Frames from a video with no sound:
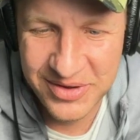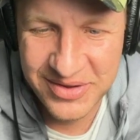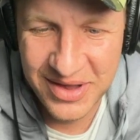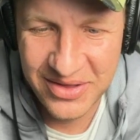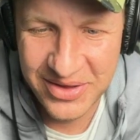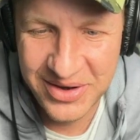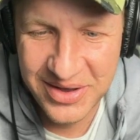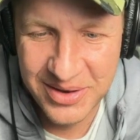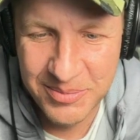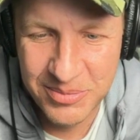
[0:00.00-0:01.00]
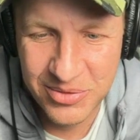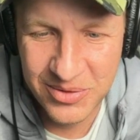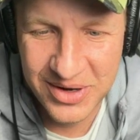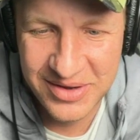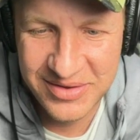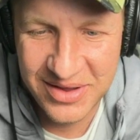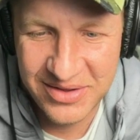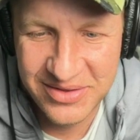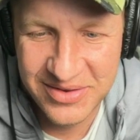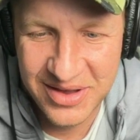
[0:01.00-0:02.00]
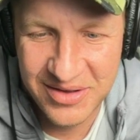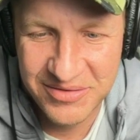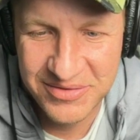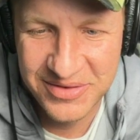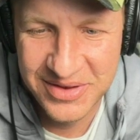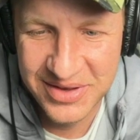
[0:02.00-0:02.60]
solid. Pretty solid stuff.